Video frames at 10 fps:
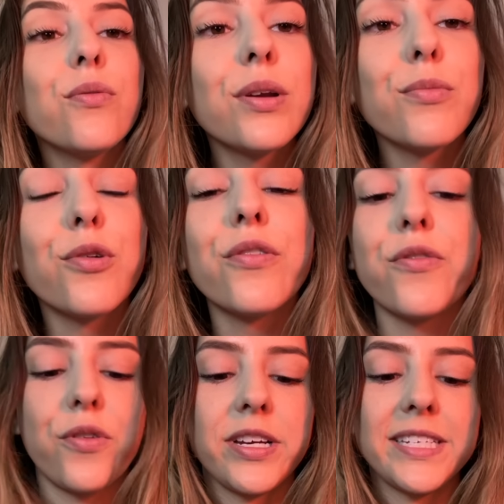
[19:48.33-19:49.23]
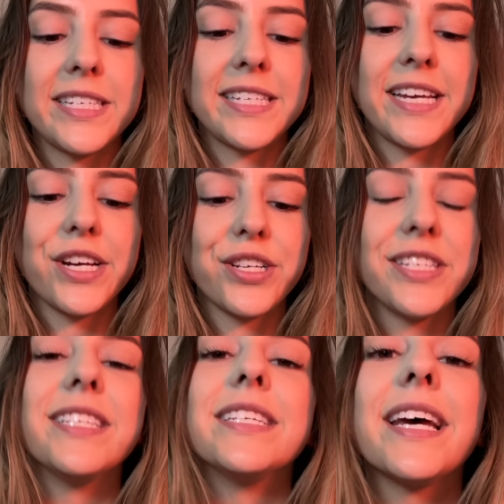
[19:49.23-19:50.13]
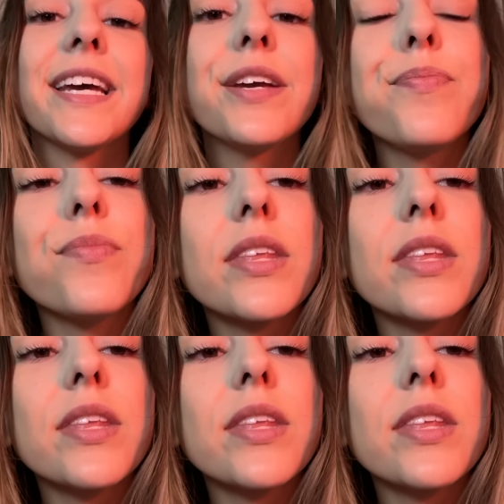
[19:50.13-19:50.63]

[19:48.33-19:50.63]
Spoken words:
one more for us here today.